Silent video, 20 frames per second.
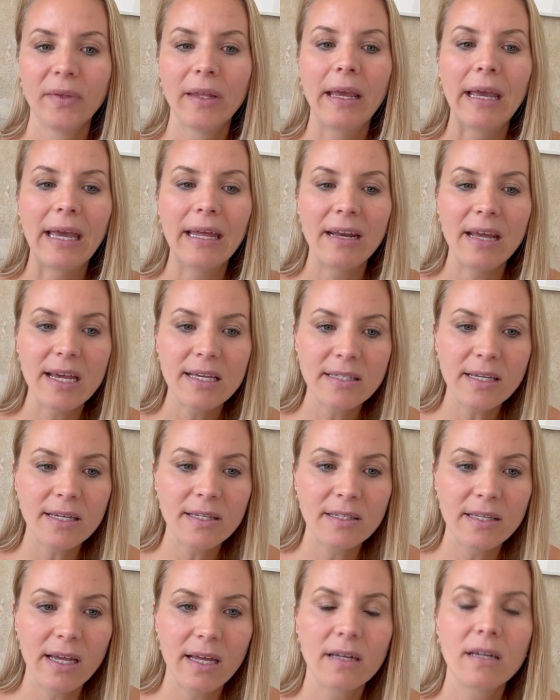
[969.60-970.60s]
And as I
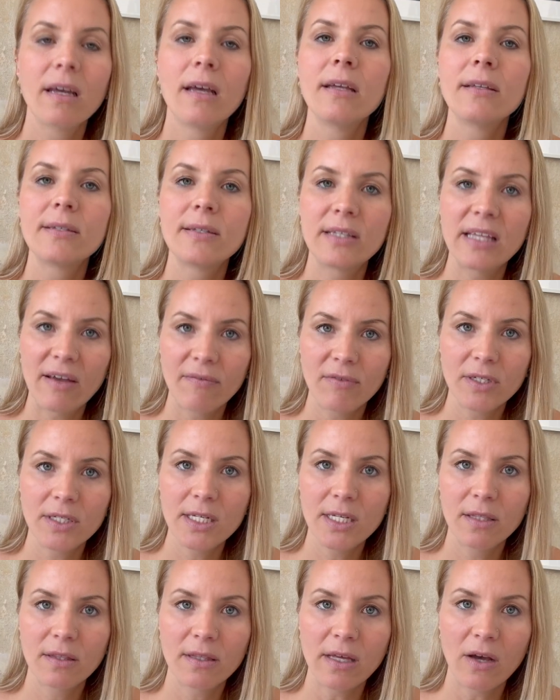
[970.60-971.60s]
said,
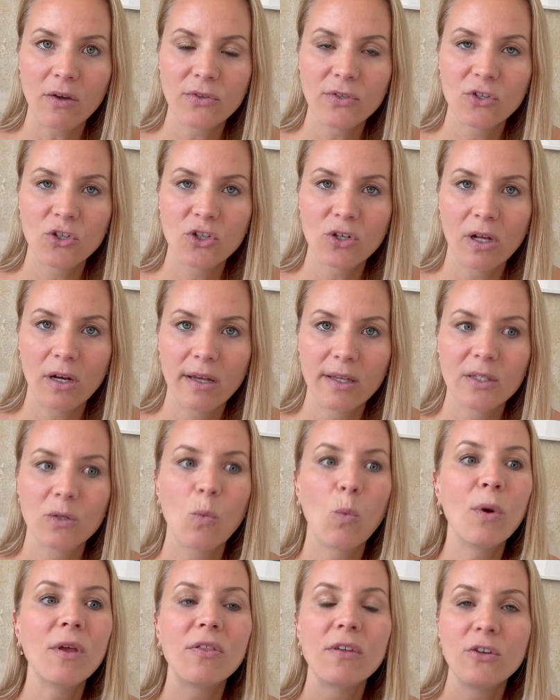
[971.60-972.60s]
$17,000
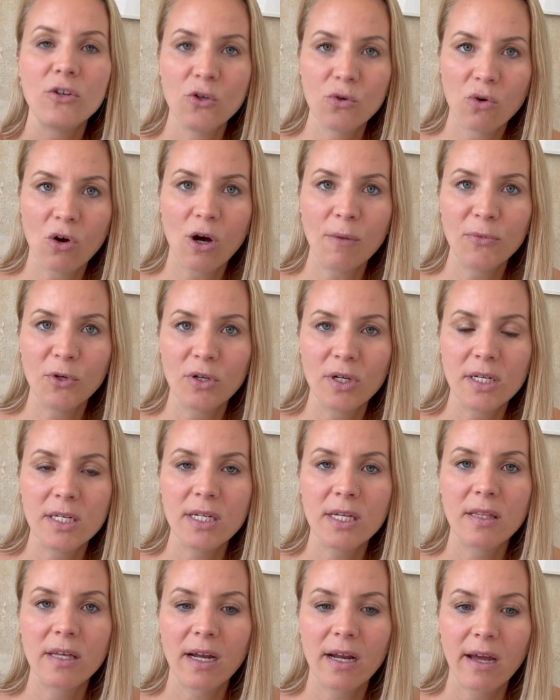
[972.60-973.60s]
with a new community
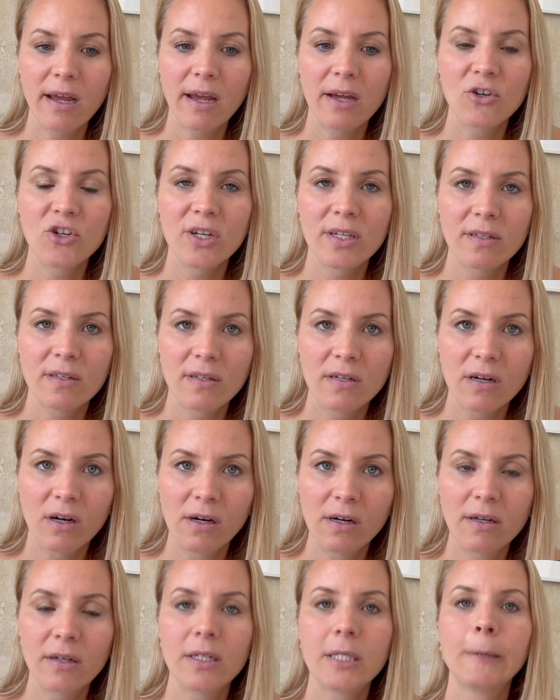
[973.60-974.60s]
that I had just
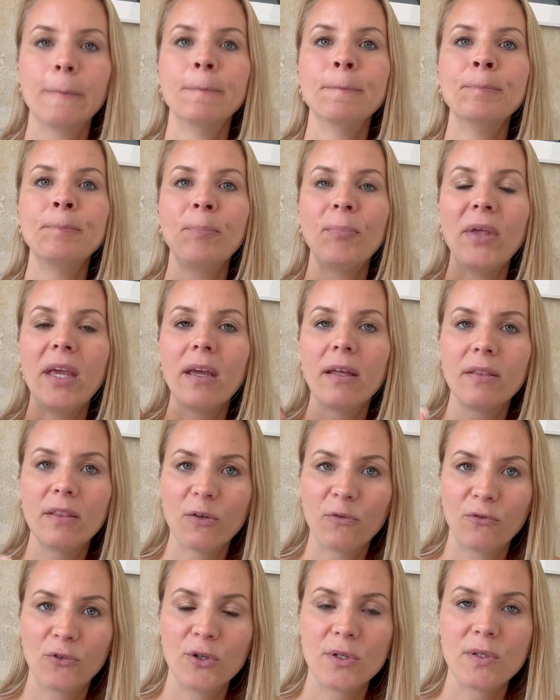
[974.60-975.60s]
started in the
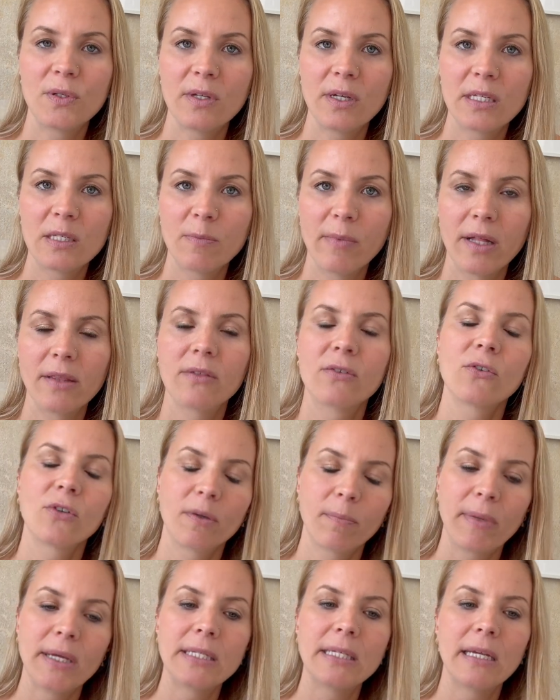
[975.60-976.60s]
first 6 months, or
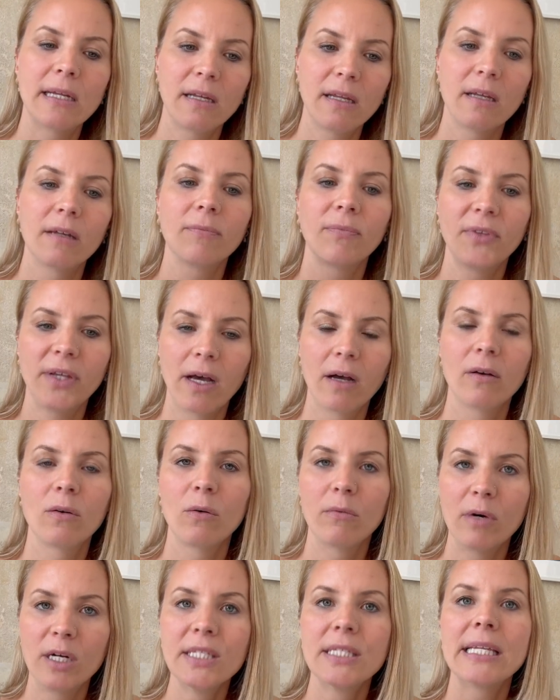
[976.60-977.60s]
basically, yeah,
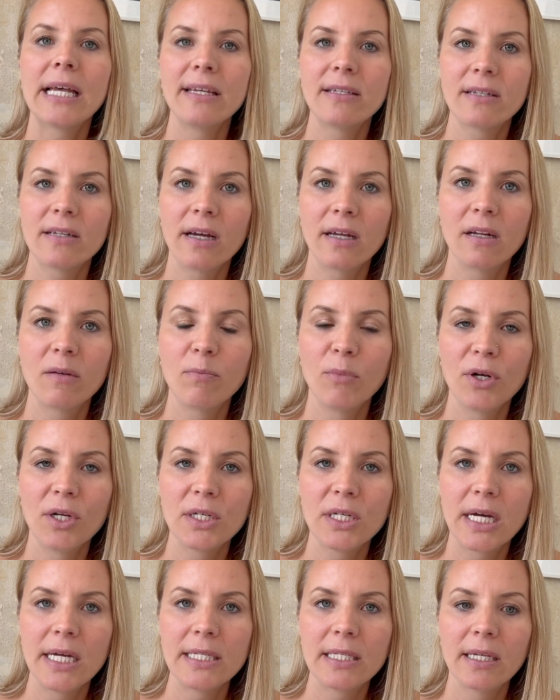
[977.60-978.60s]
once I started
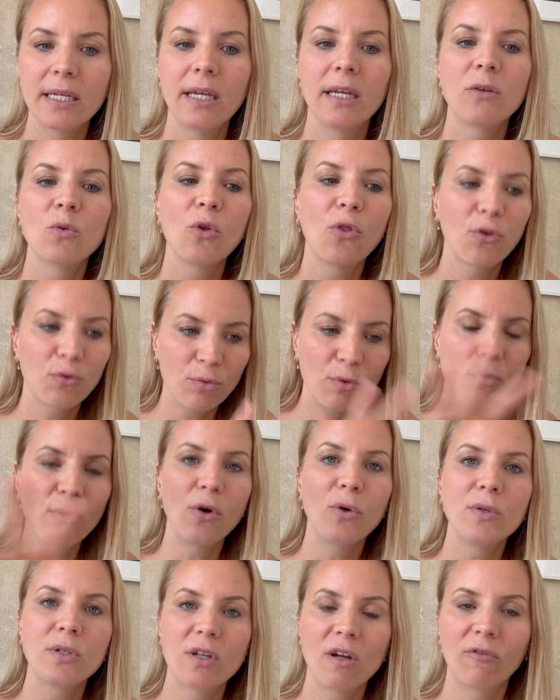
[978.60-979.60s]
monetizing it through
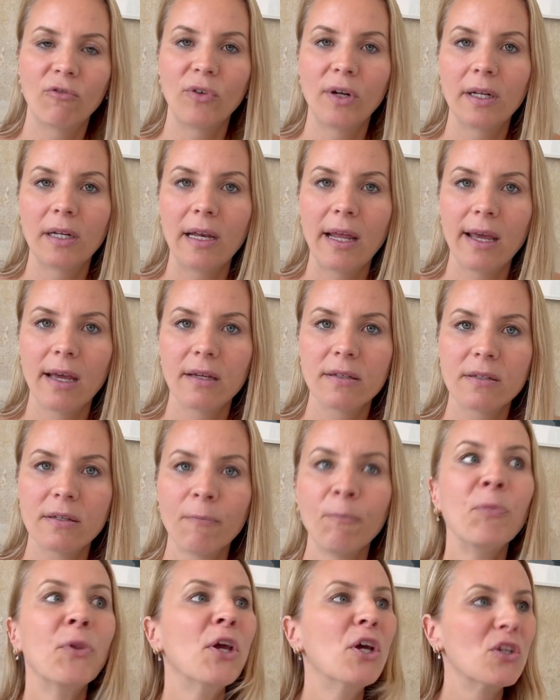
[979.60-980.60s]
those different layers.
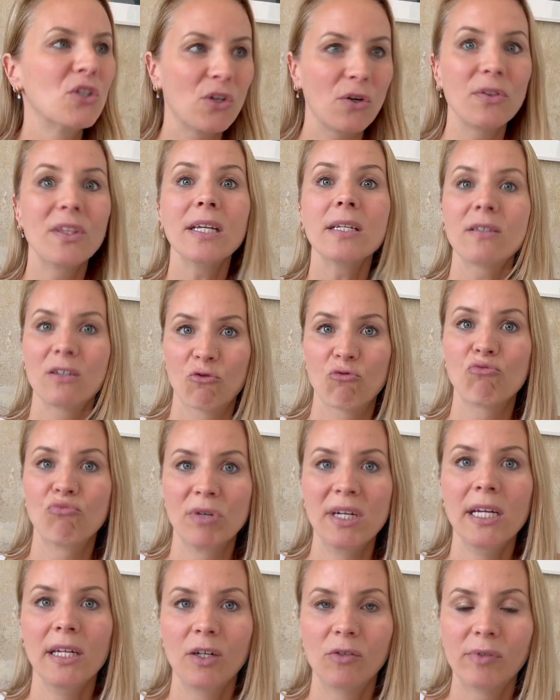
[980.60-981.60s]
So this is
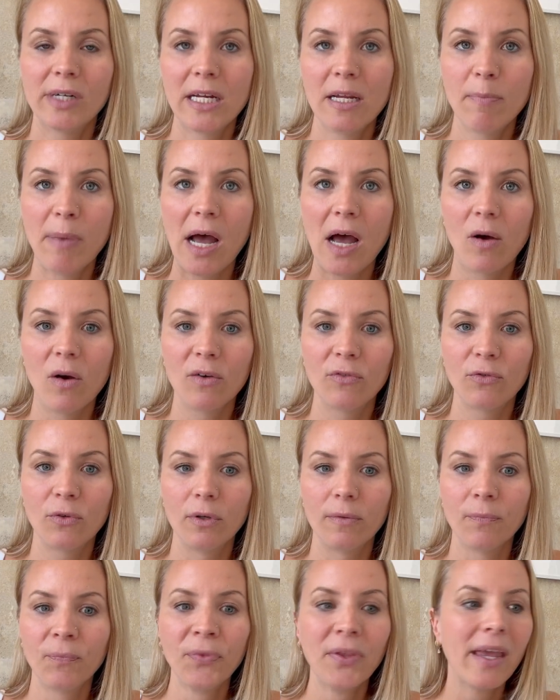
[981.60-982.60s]
really, really
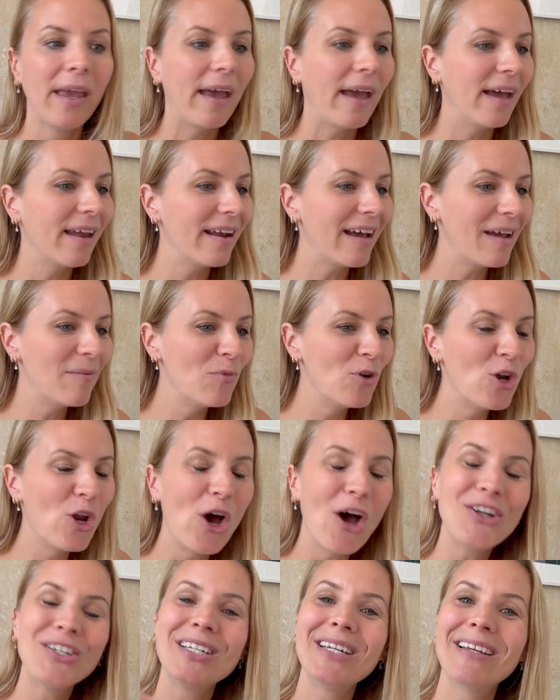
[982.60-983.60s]
powerful. And I'm
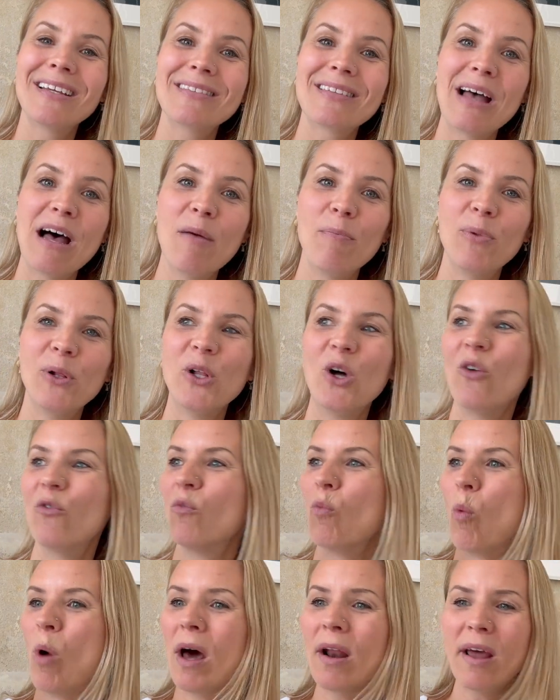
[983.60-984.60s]
not an example of
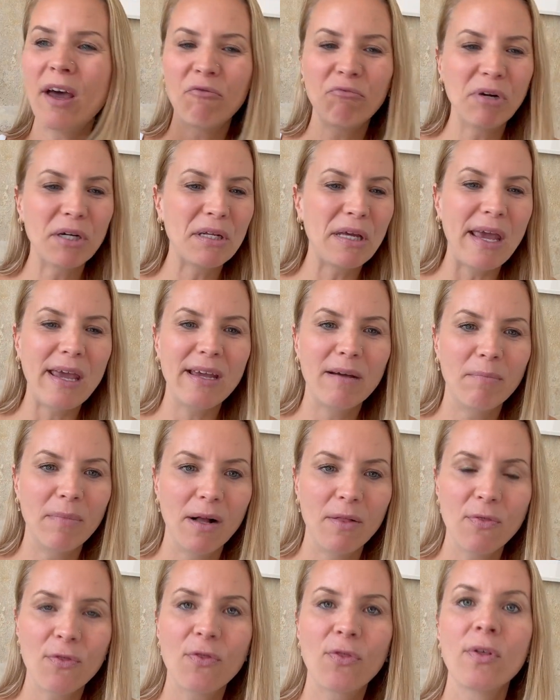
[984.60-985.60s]
100K a
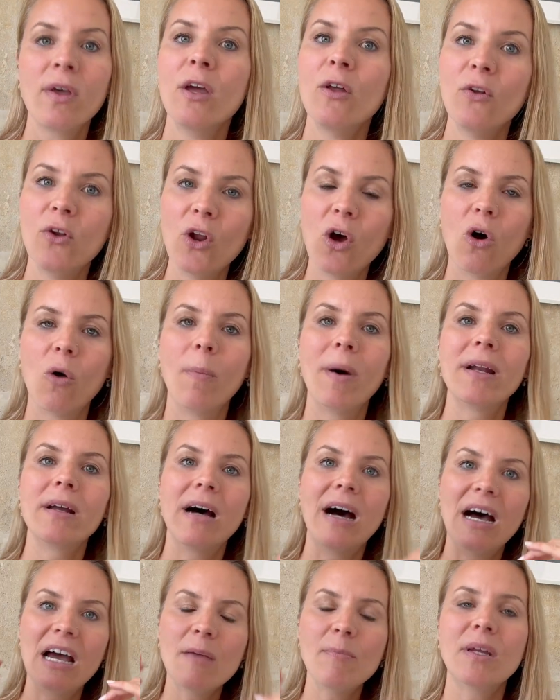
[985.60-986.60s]
month, no, but
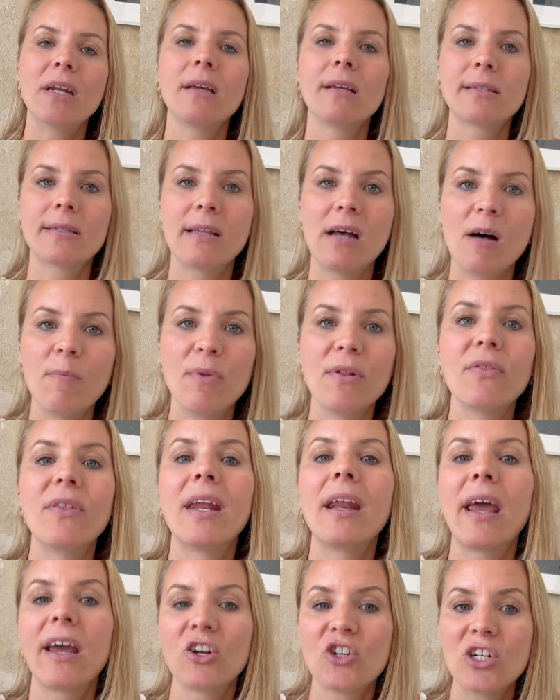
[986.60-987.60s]
I'm an example that
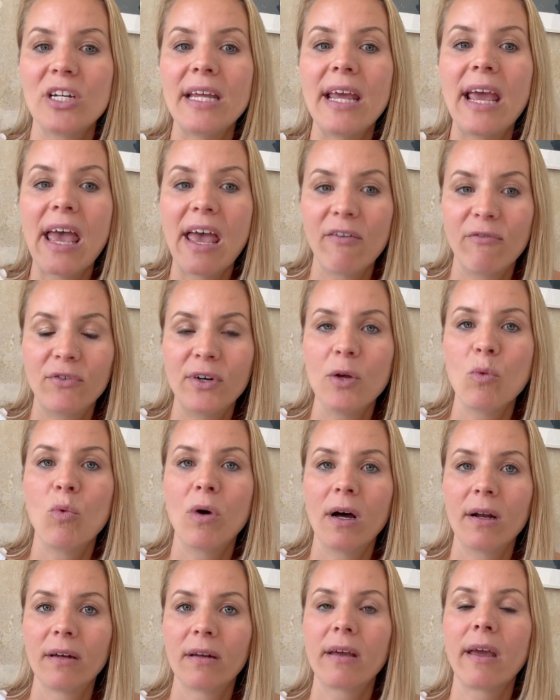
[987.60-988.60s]
actually
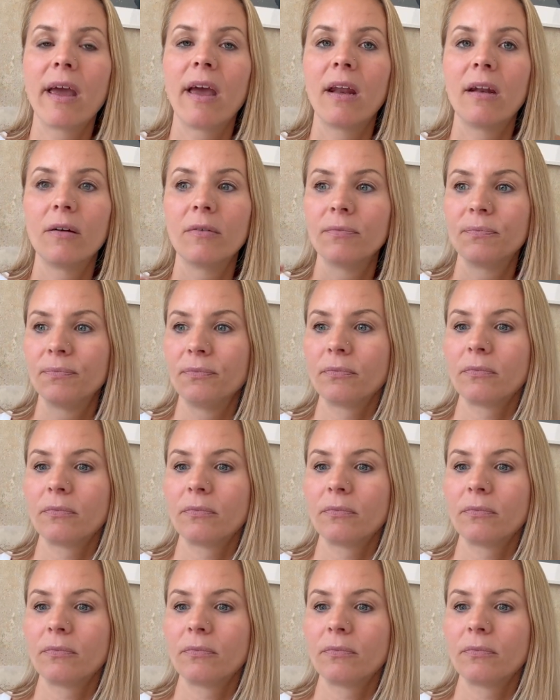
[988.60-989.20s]
everyone can